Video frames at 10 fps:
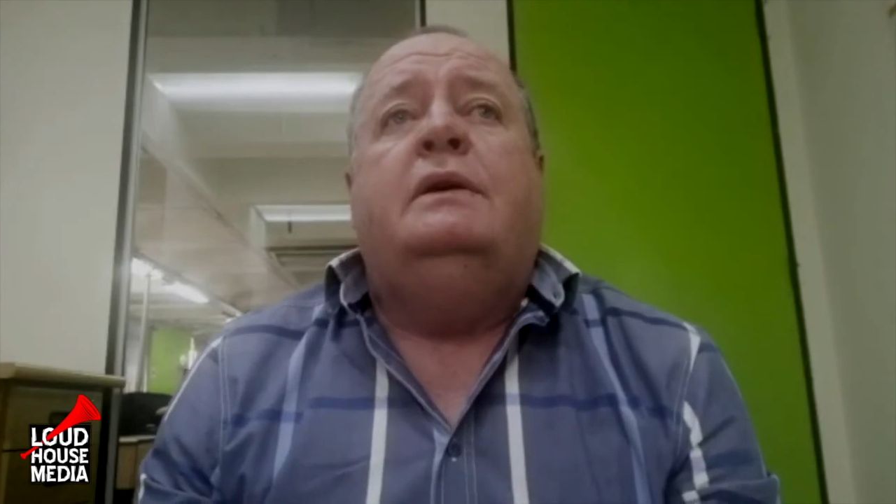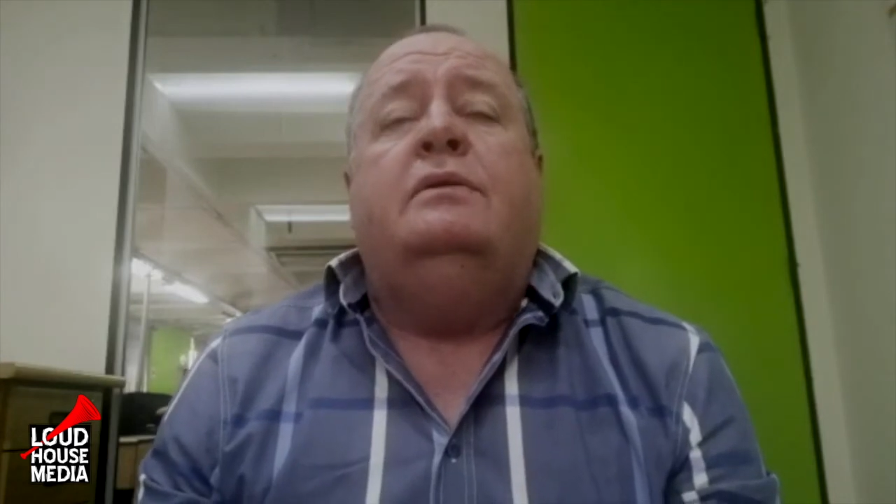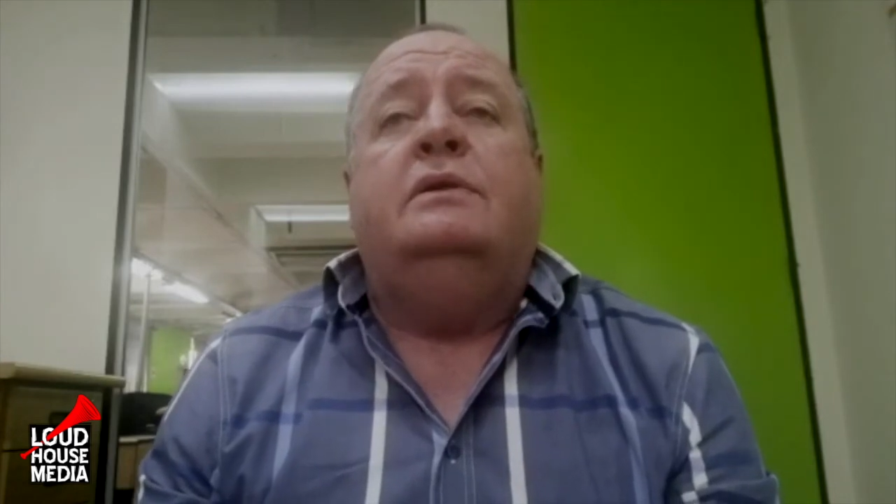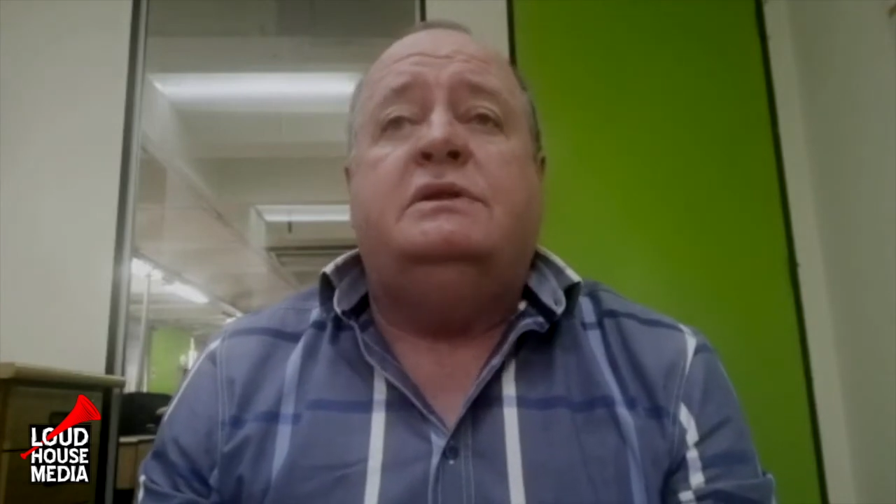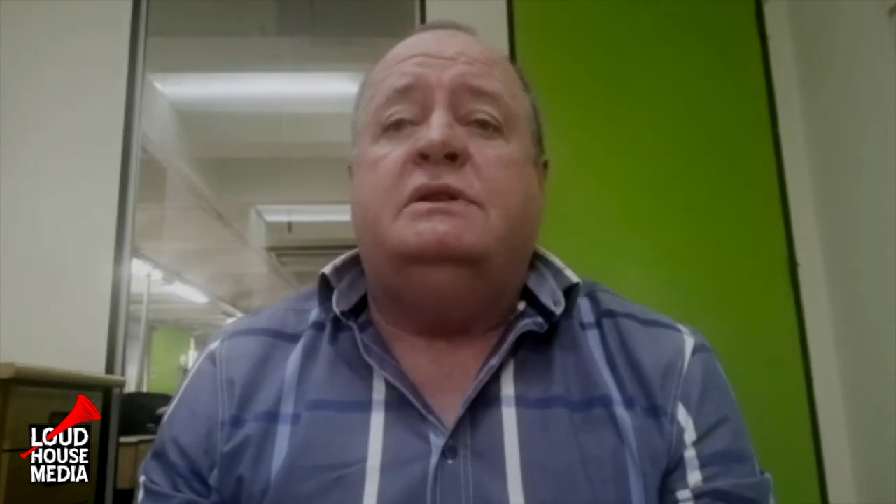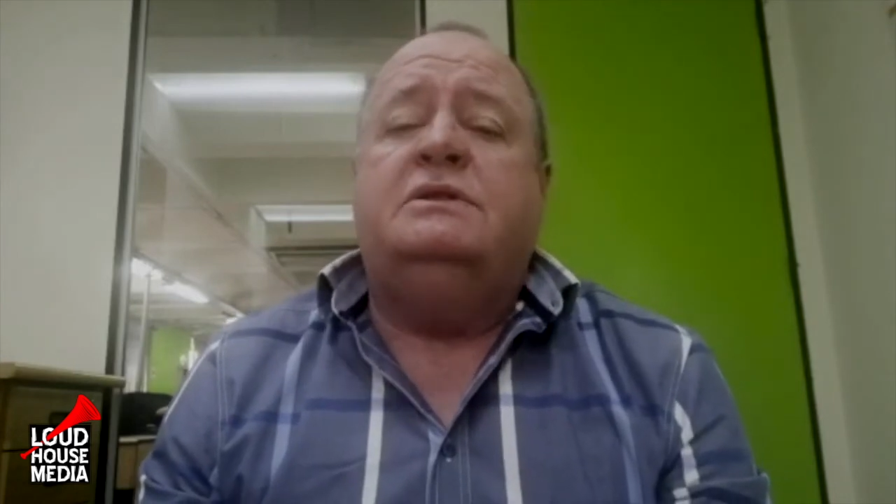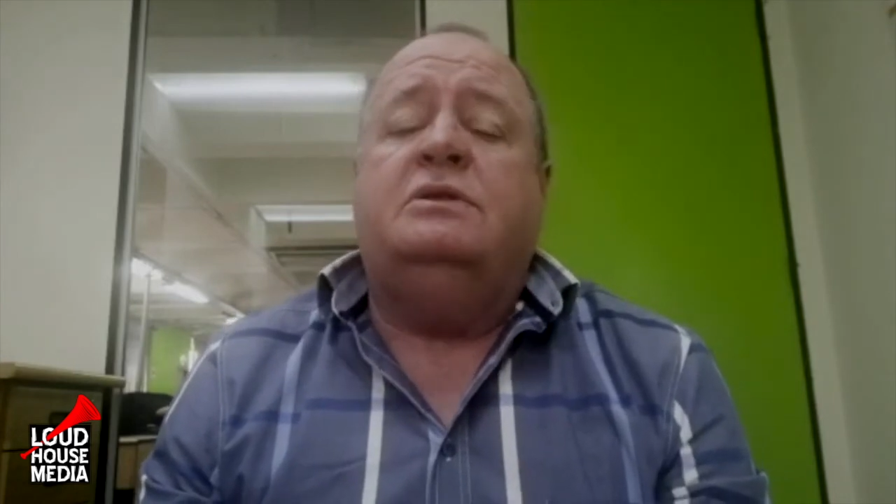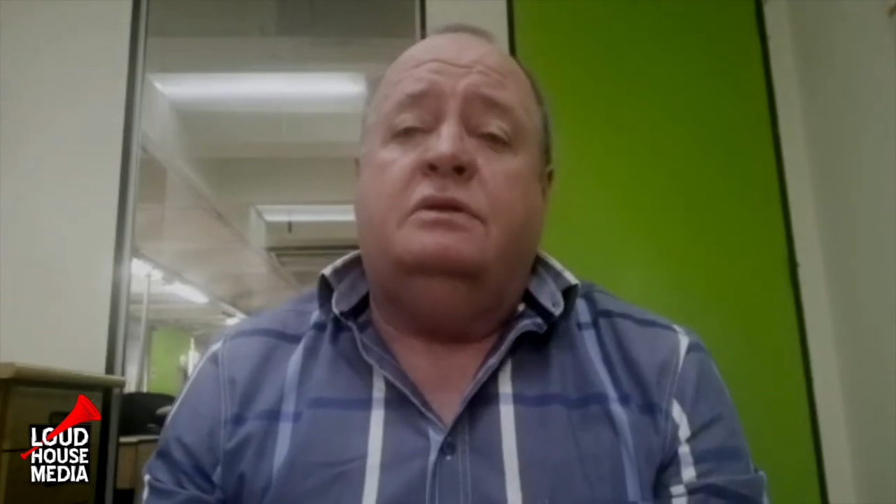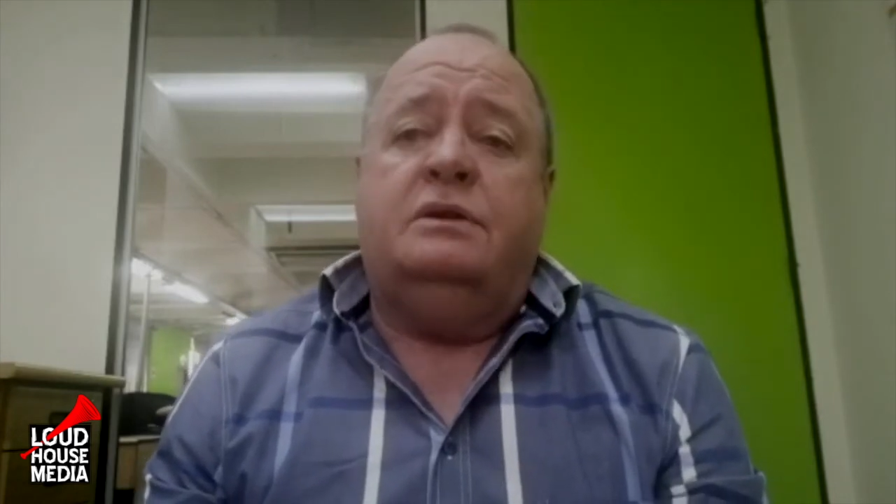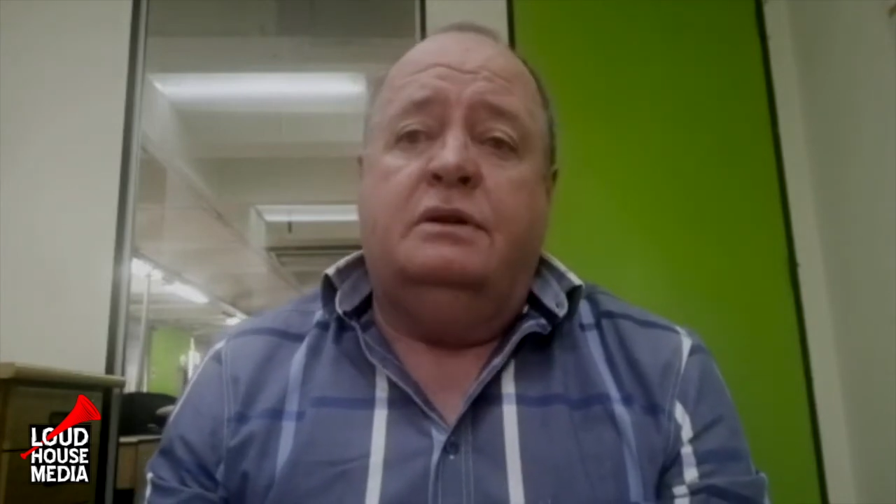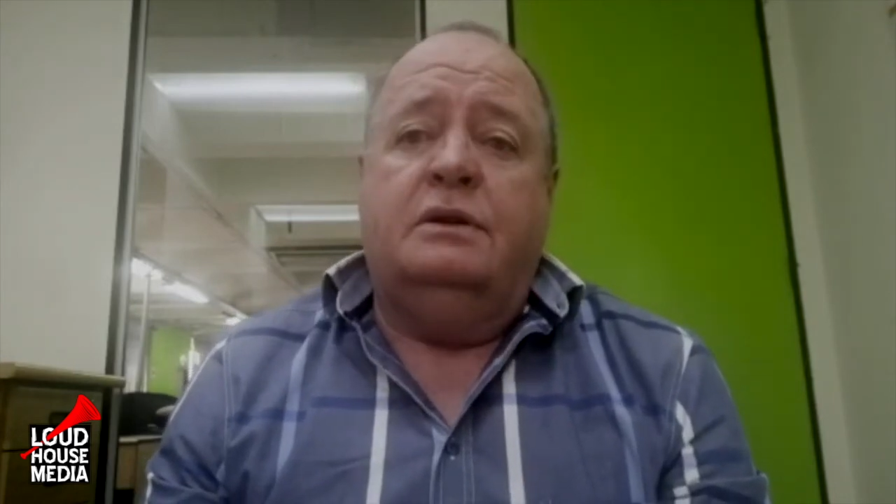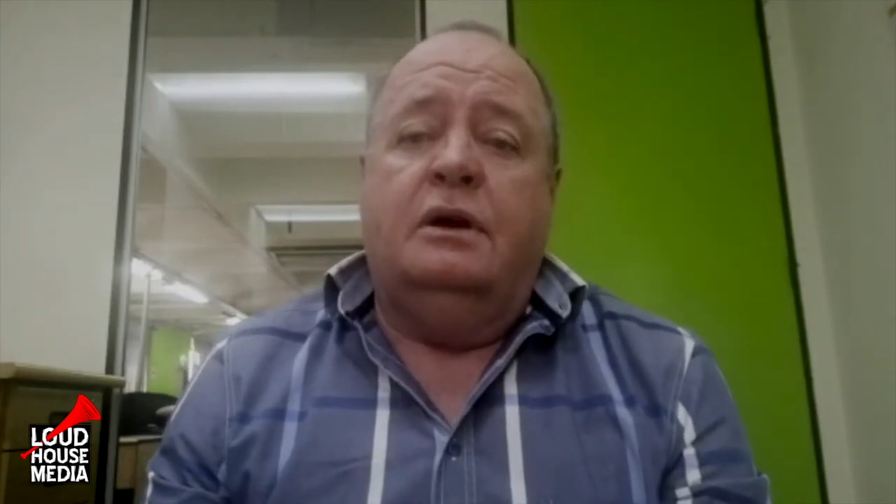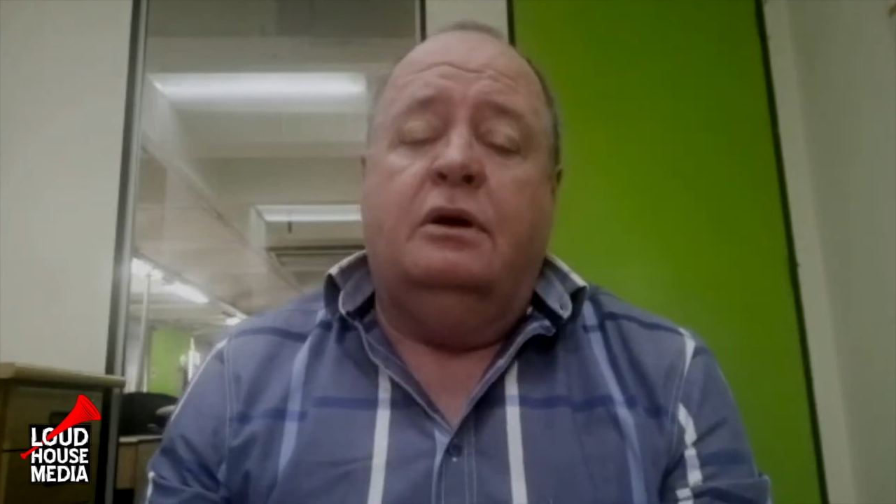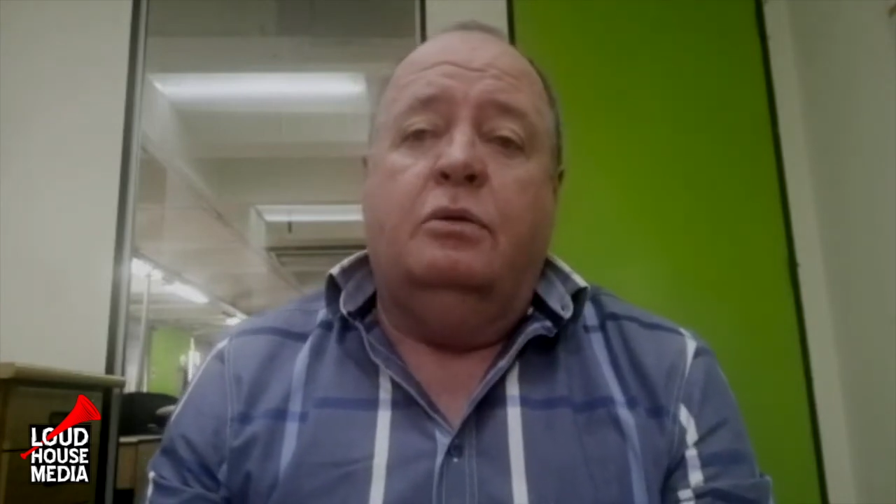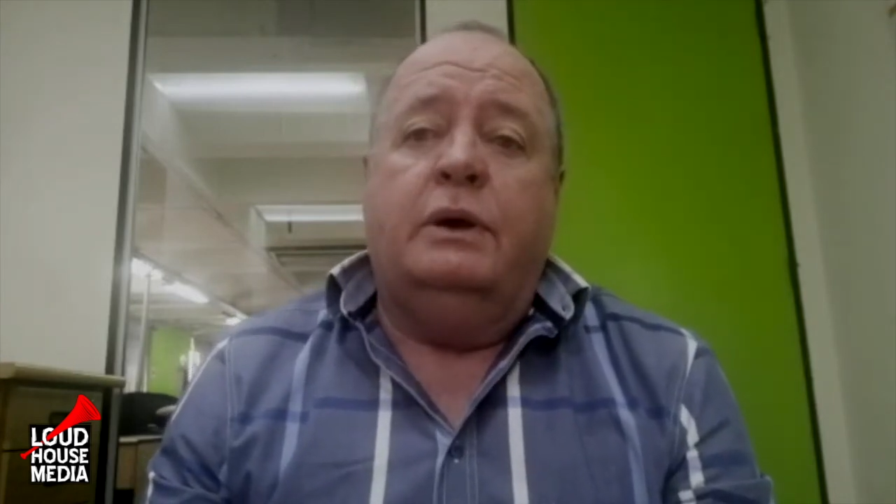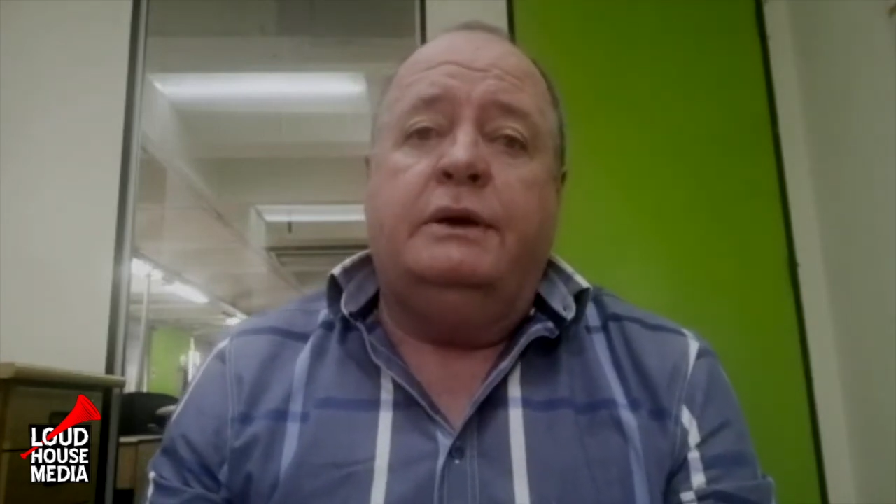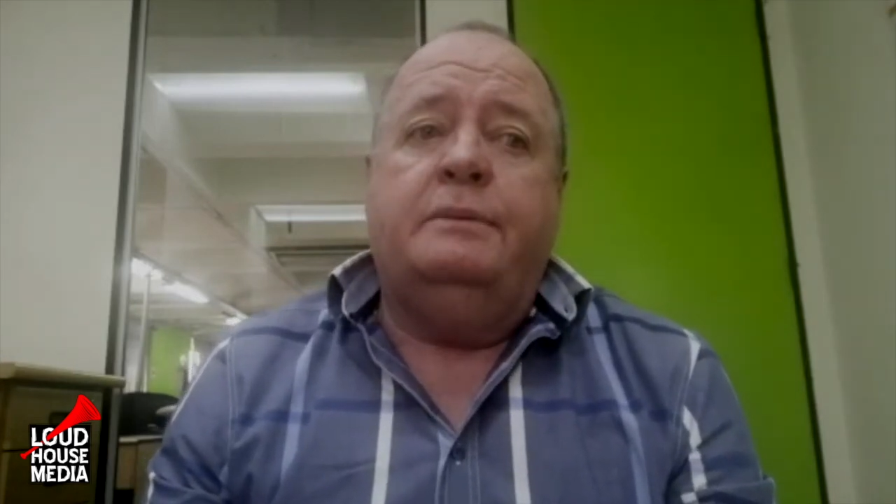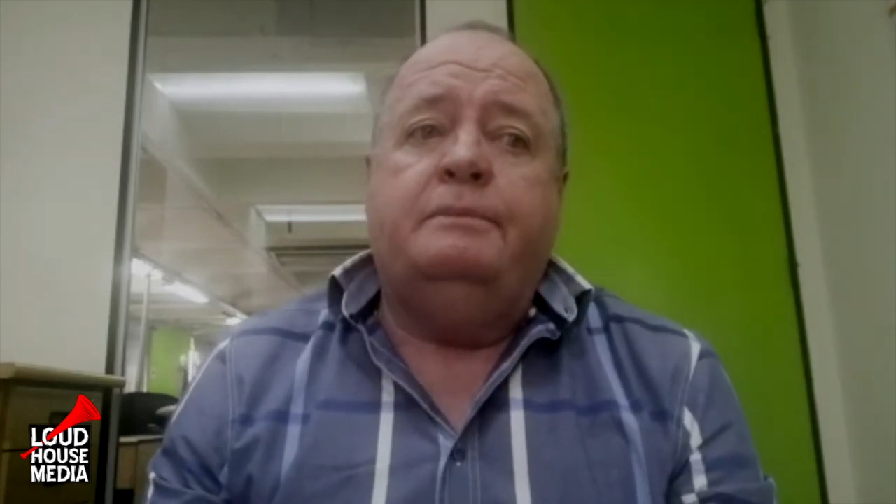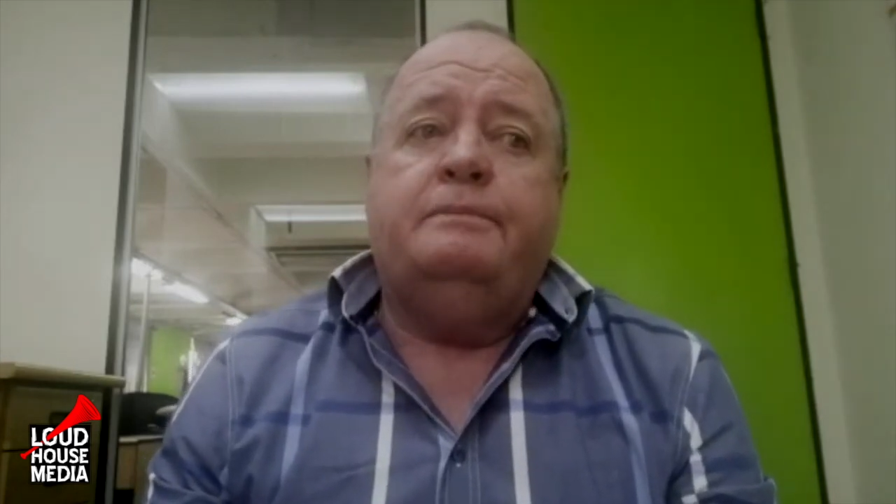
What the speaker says: this is not going to go away.